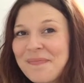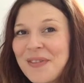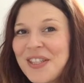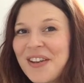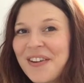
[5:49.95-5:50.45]

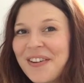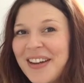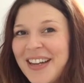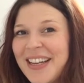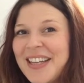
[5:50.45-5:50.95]
So
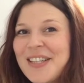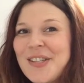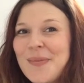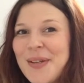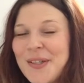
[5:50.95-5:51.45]

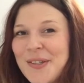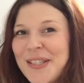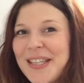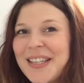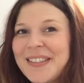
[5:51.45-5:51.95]
should be
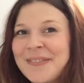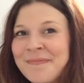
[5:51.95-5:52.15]
interesting.